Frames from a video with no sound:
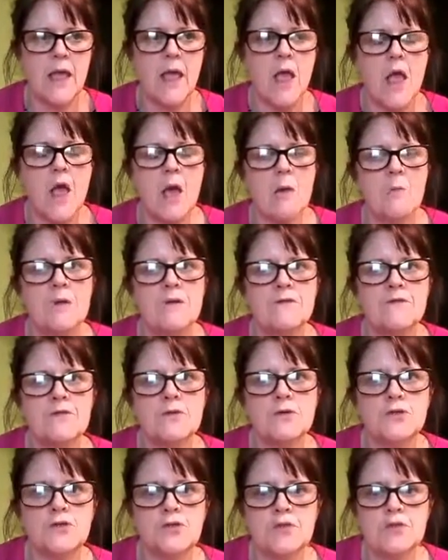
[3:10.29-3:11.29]
I mean, if you
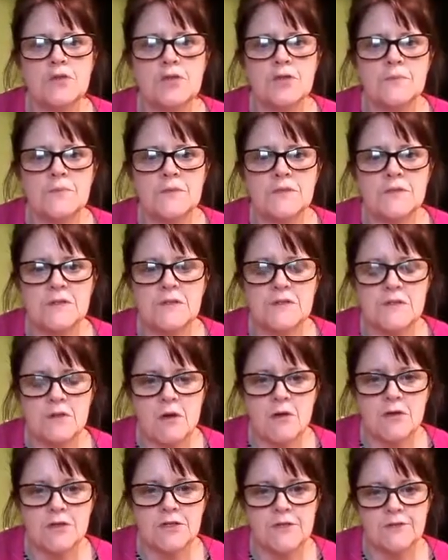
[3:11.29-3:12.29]
were doing them as a
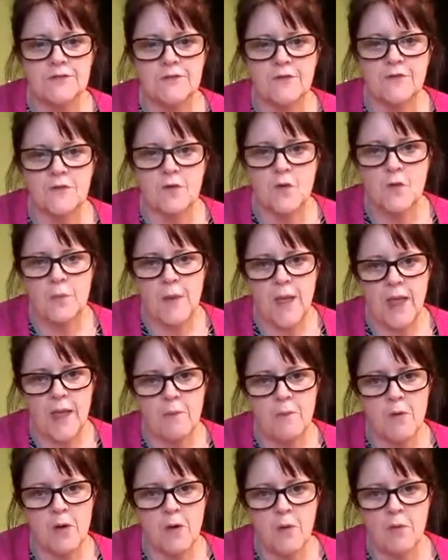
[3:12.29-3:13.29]
starter for 4
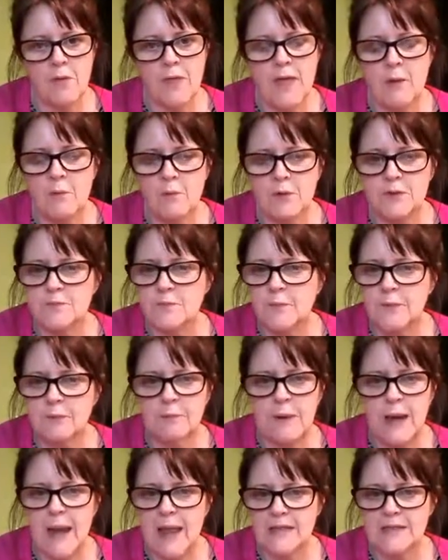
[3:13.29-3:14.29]
people, that would be
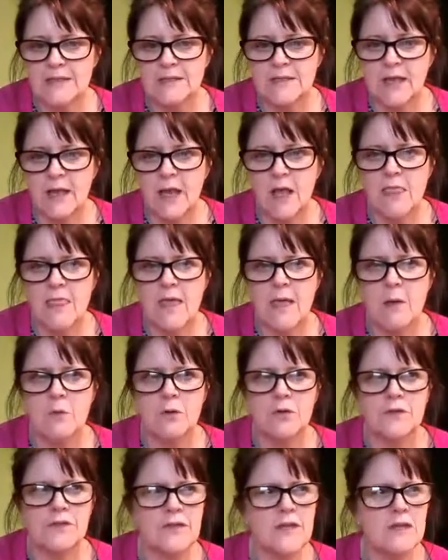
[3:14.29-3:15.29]
plenty. And they were,
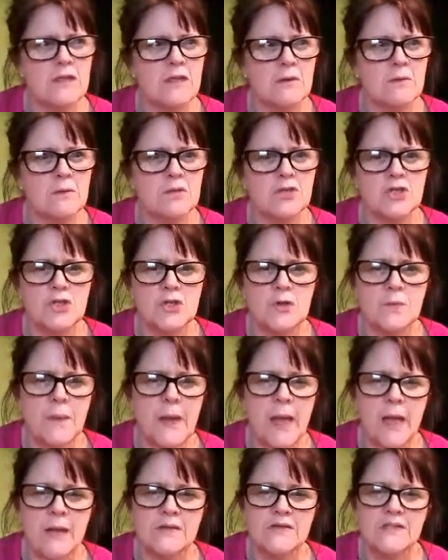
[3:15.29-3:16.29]
I think they were
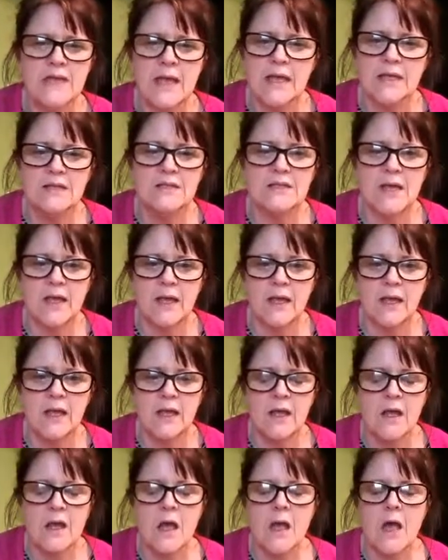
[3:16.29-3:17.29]
£2.80.
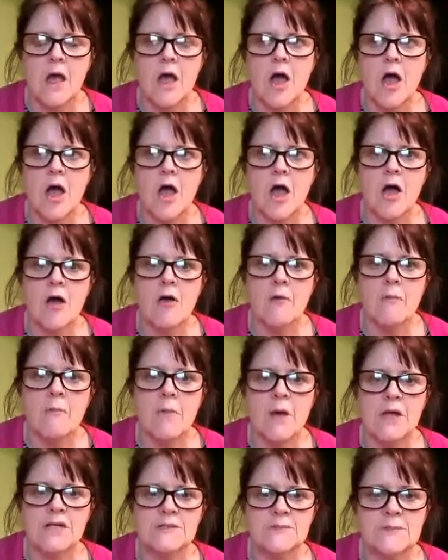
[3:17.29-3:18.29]
My
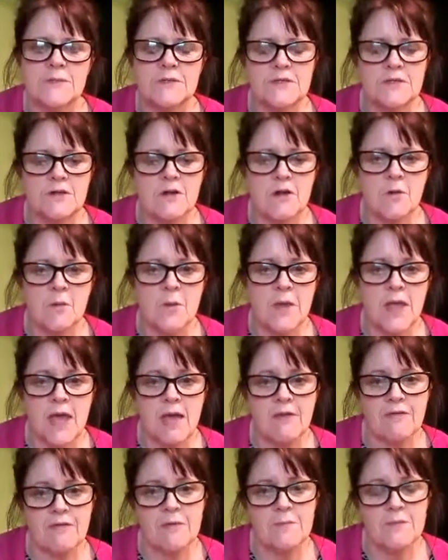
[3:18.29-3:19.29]
husband and I, we
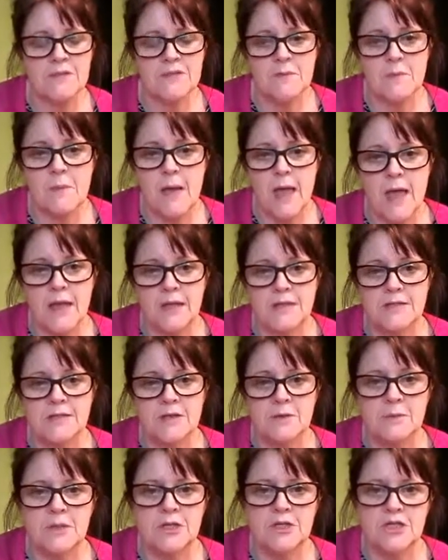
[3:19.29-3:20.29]
had them as a main,
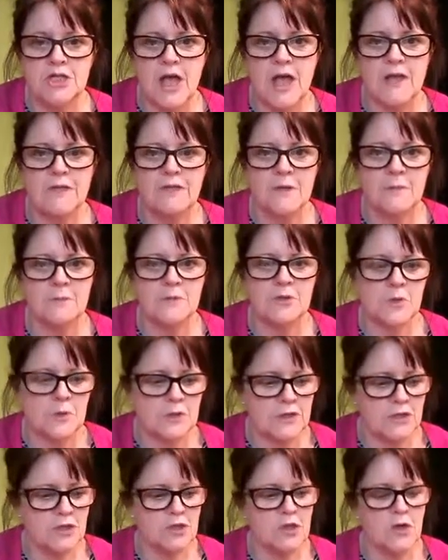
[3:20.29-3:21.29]
so we shared them
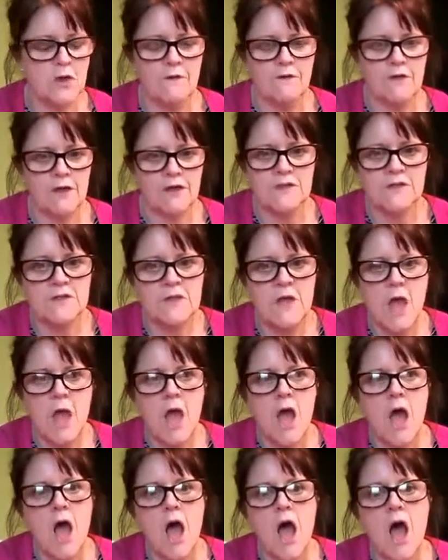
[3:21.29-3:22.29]
between the two of us,
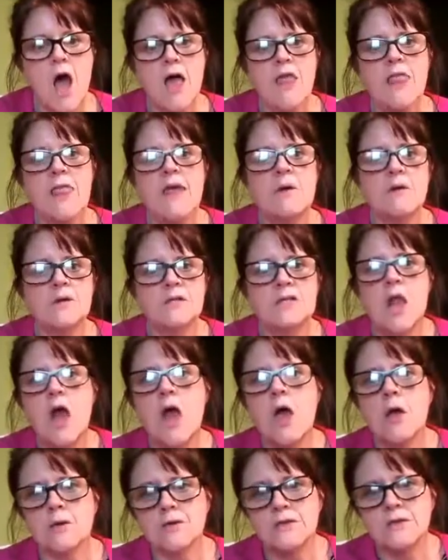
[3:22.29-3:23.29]
and there was
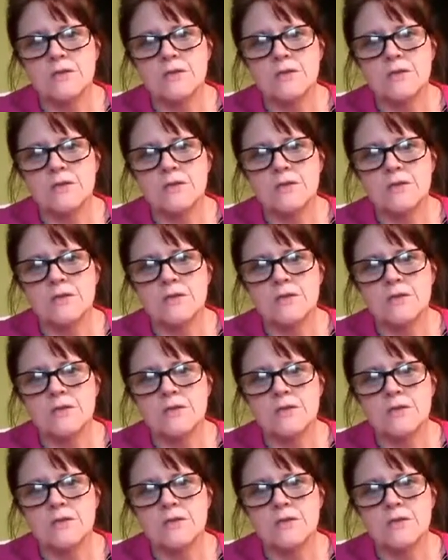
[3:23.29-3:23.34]
loads.